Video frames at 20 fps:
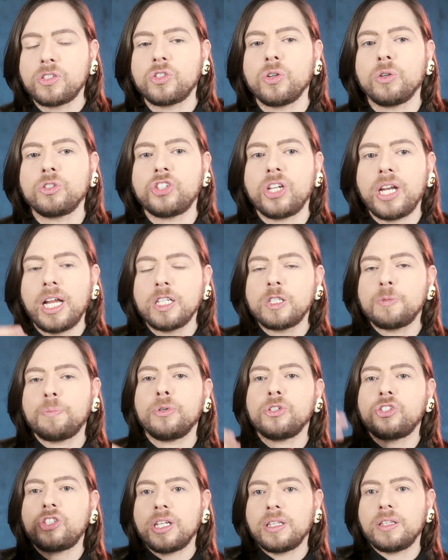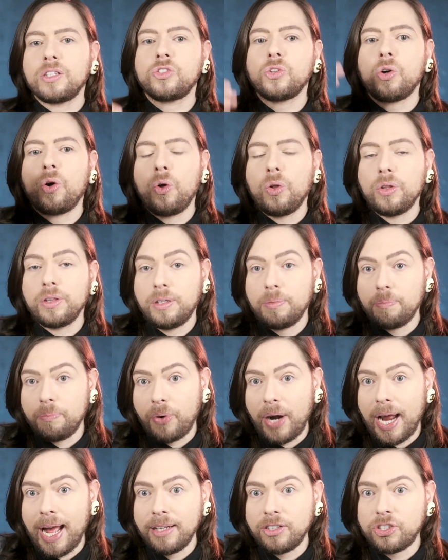So Chanel is pushing this whole, the
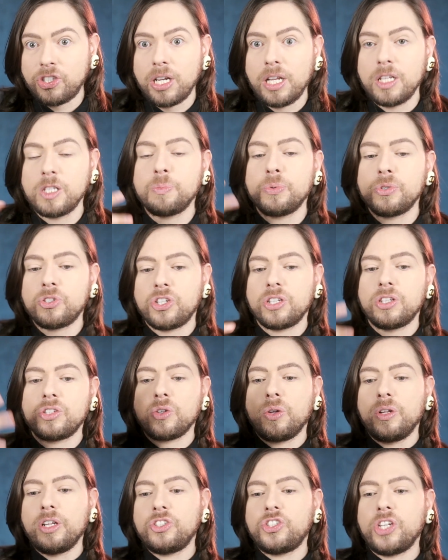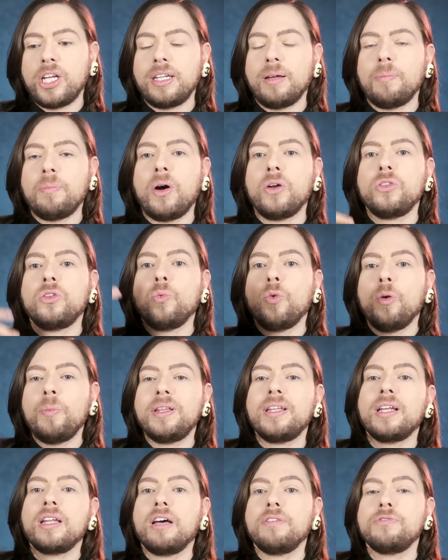brand Chanel is pushing this whole agenda about the
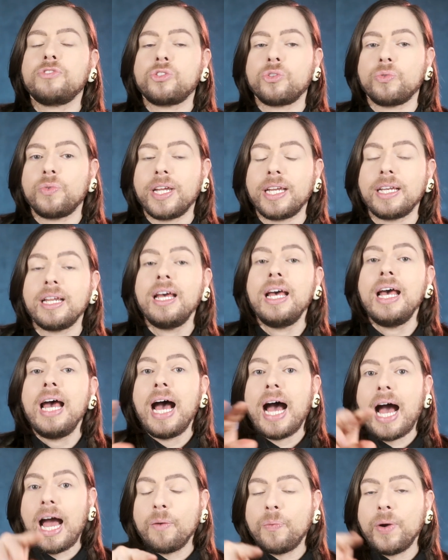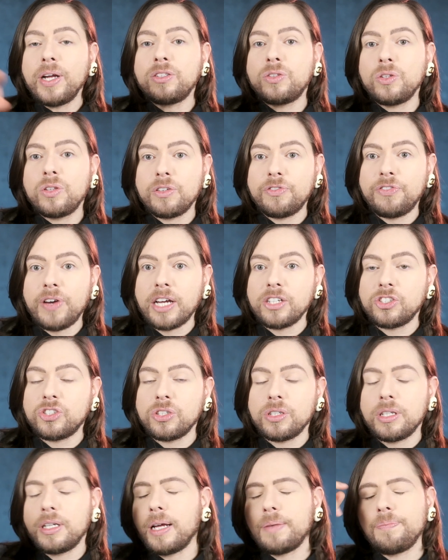woman that loves to read. I went to the
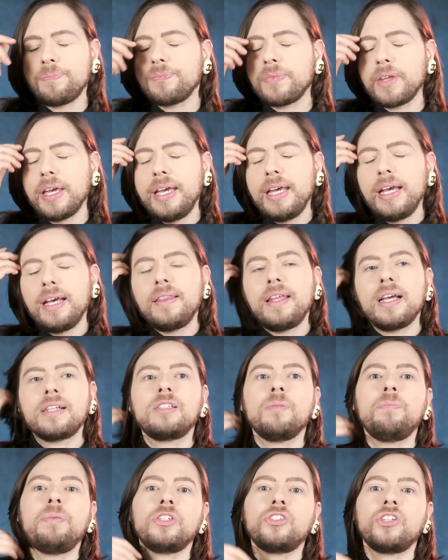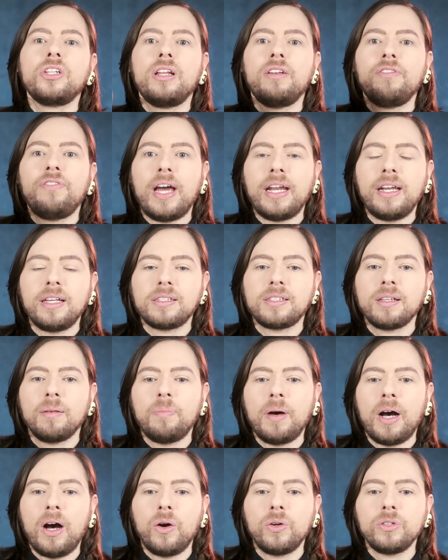fashion, the exhibition in Venice
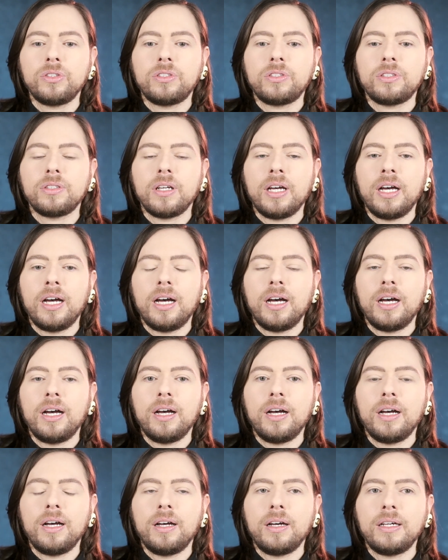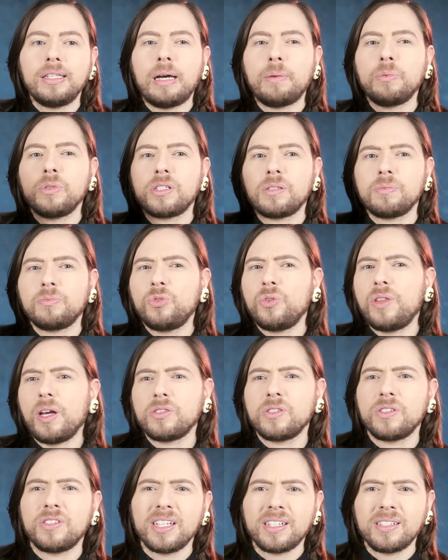about, that was
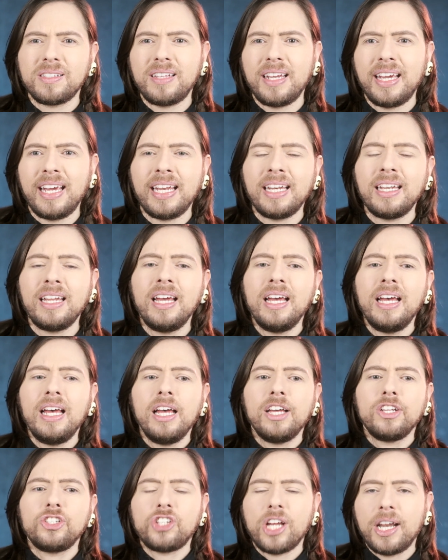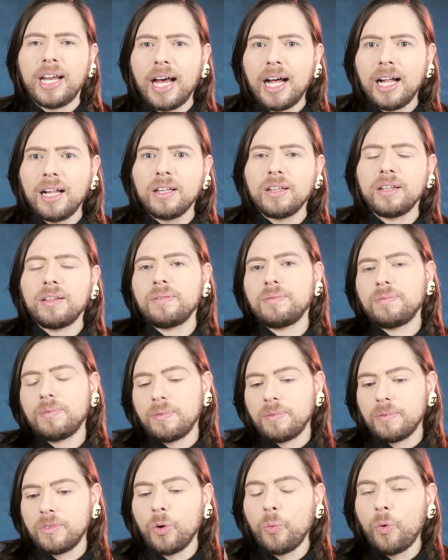2016, Chanel,
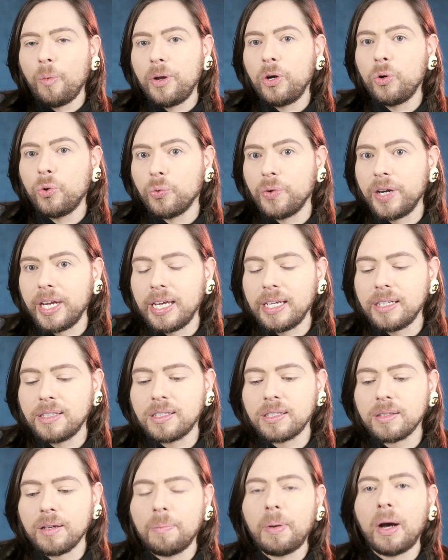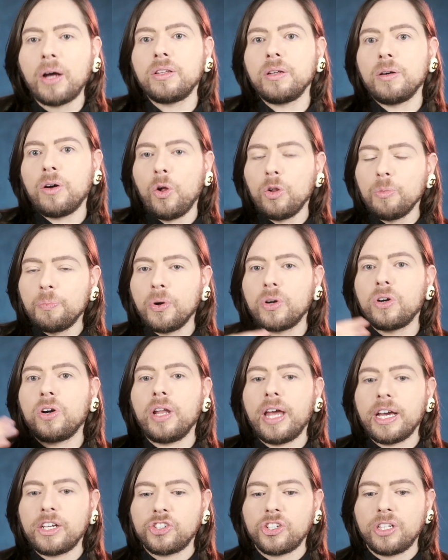the woman who reads, about the whole book
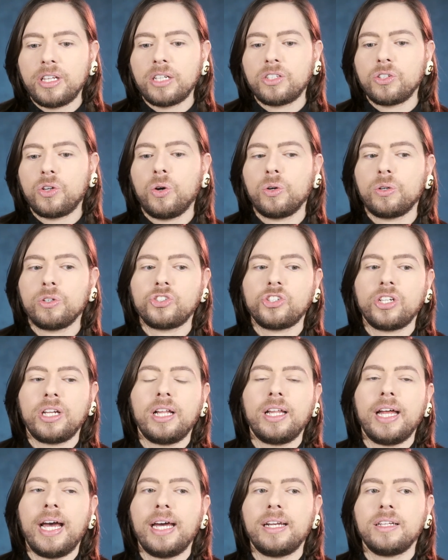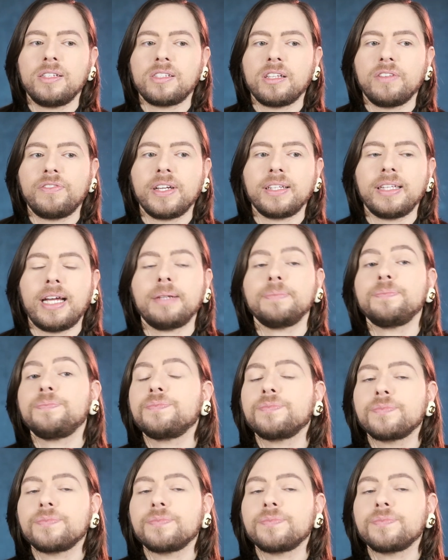collection that Coco Chanel had and stuff like that.